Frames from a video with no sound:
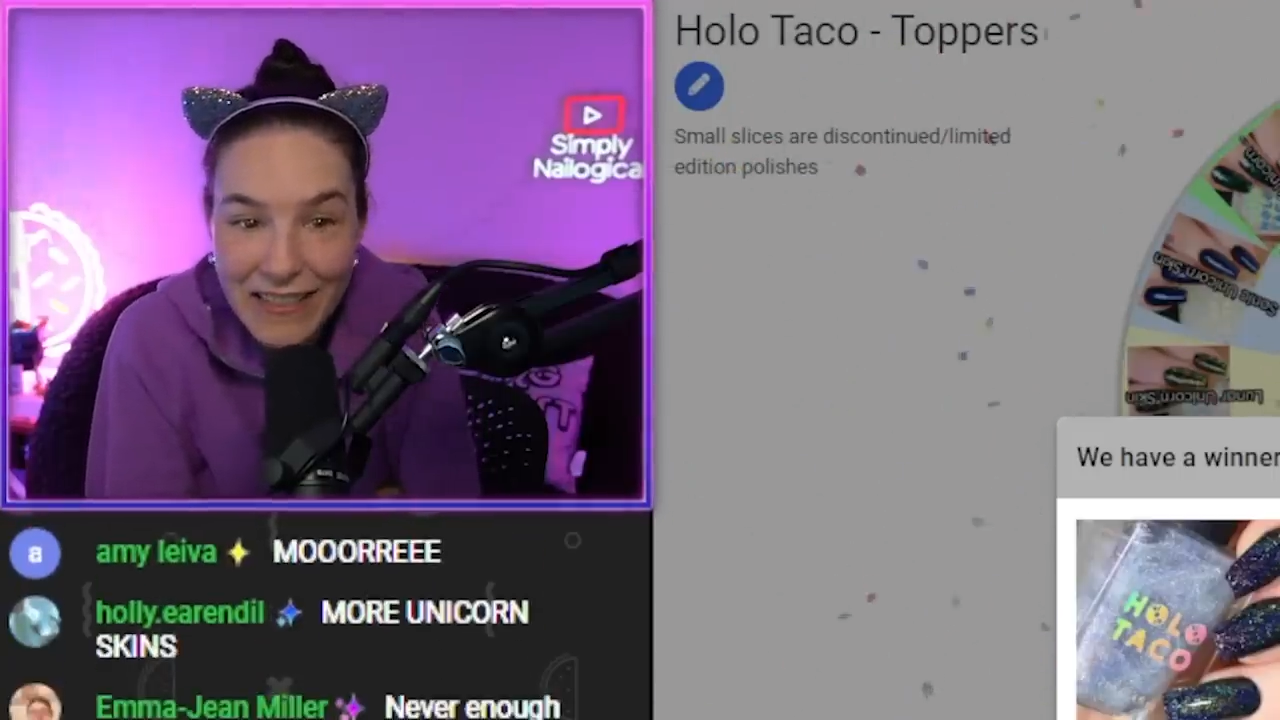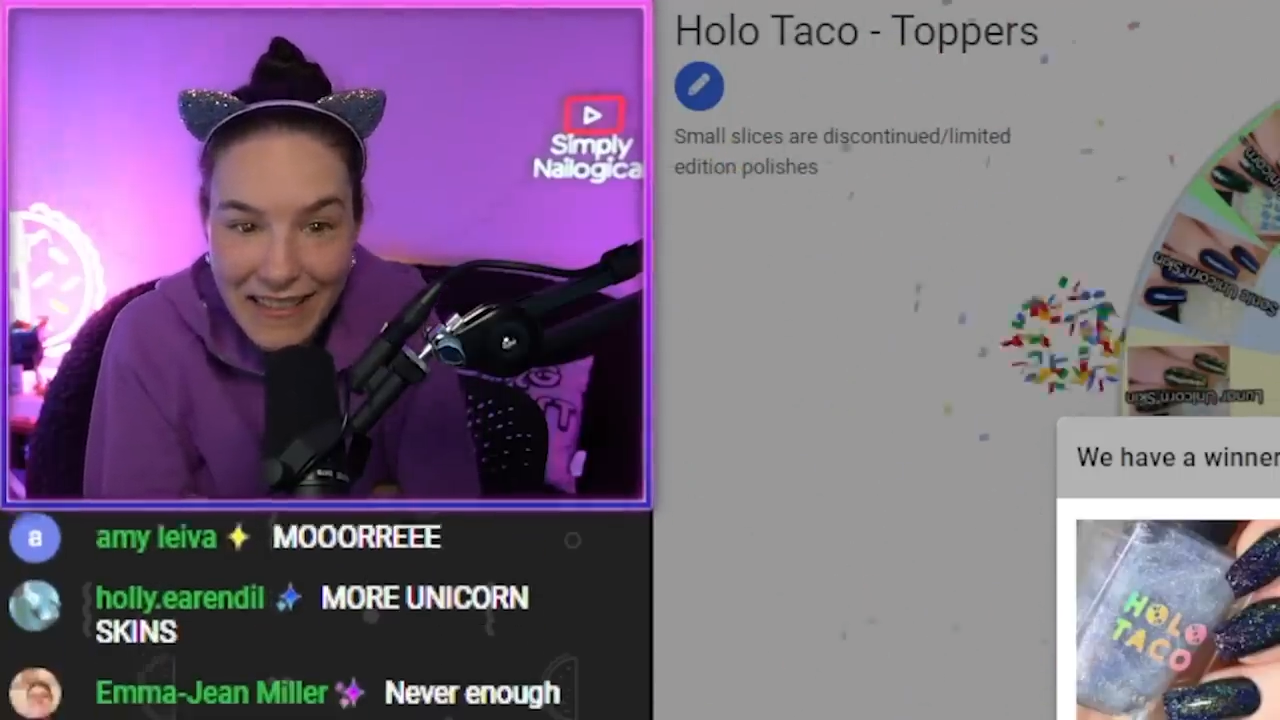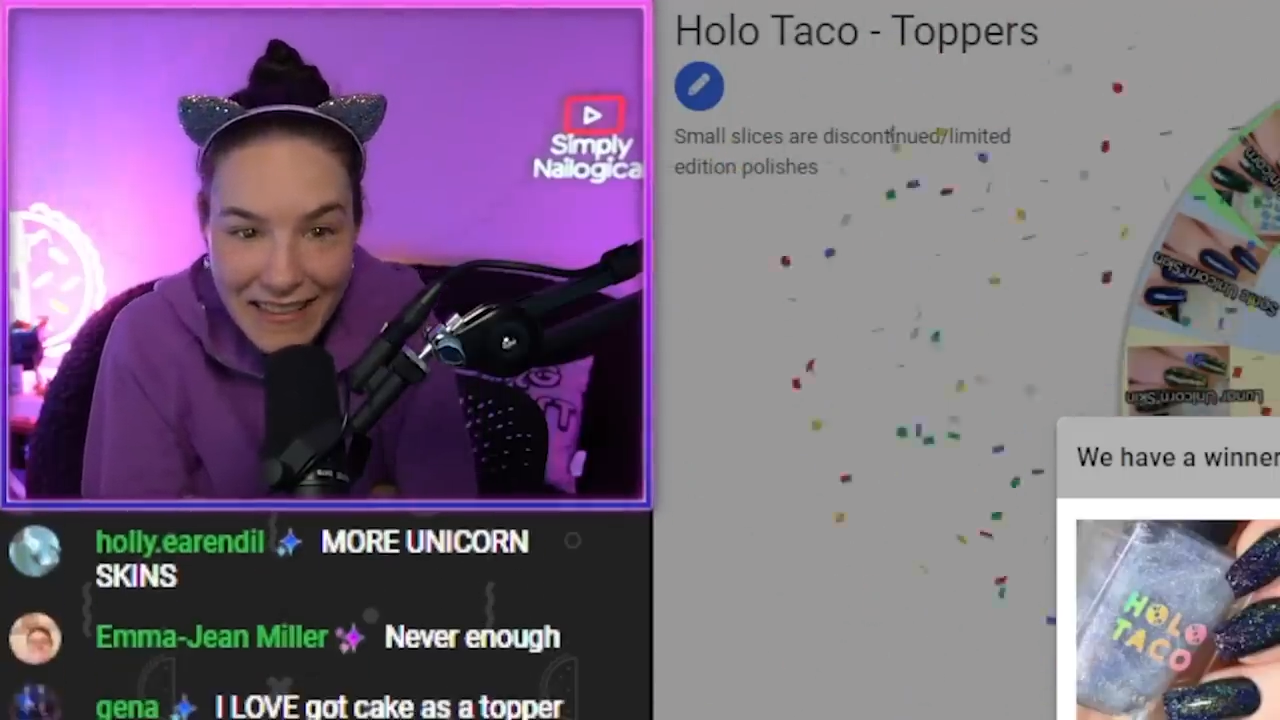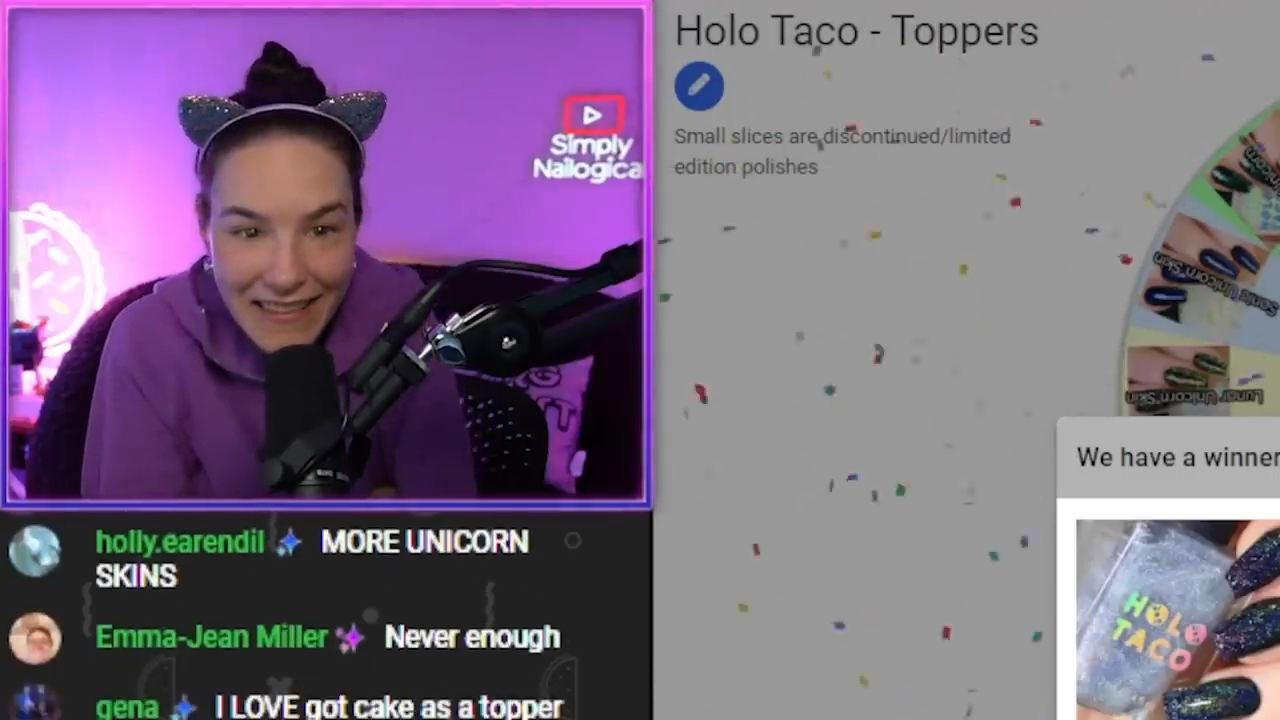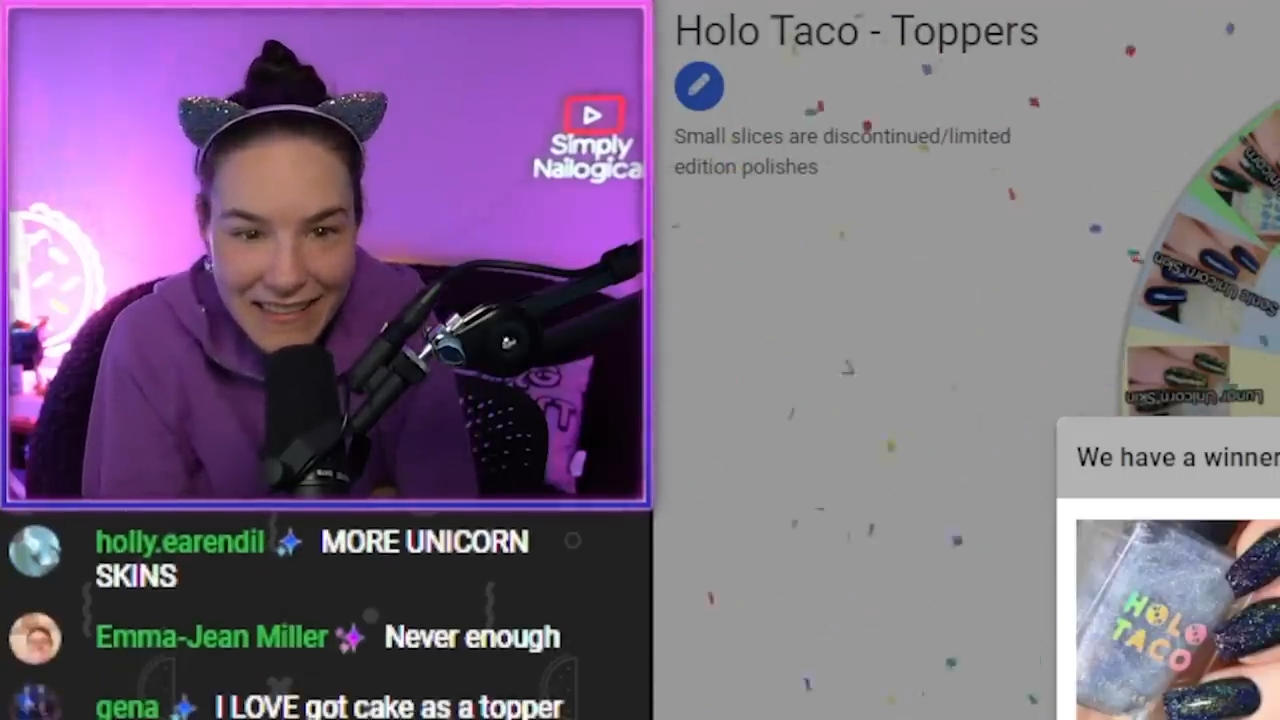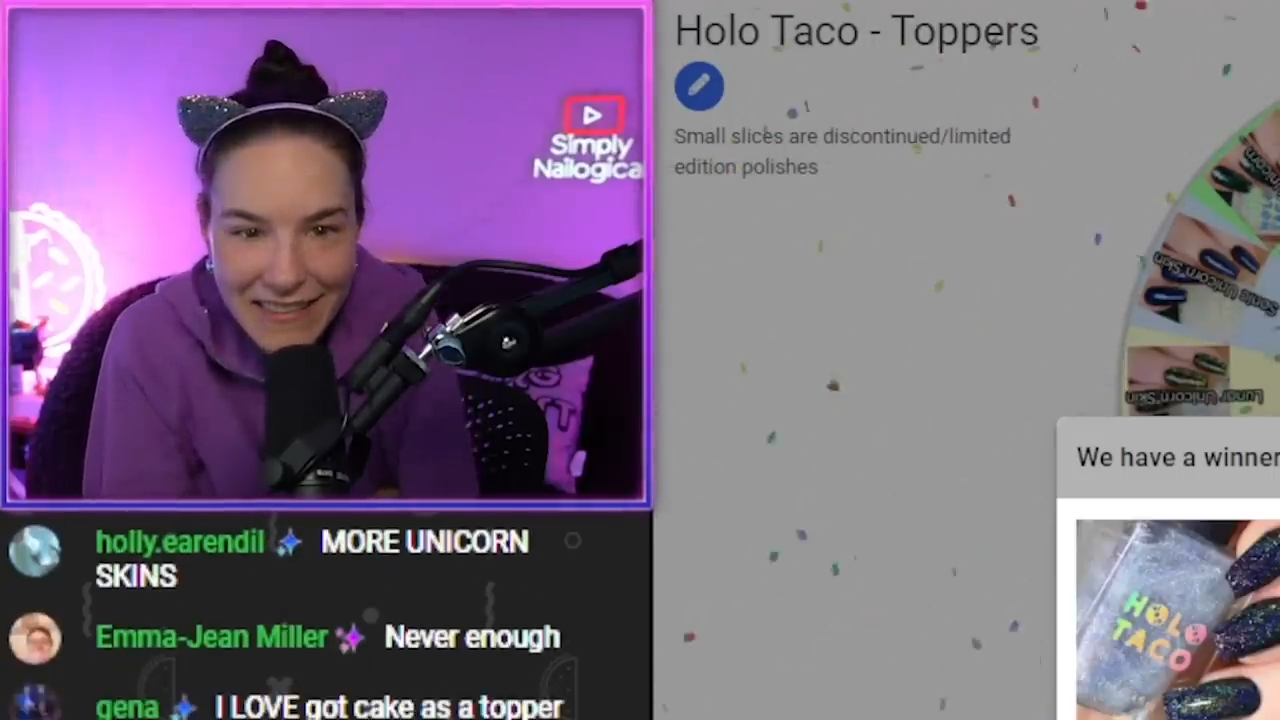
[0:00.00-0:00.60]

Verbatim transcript: think that's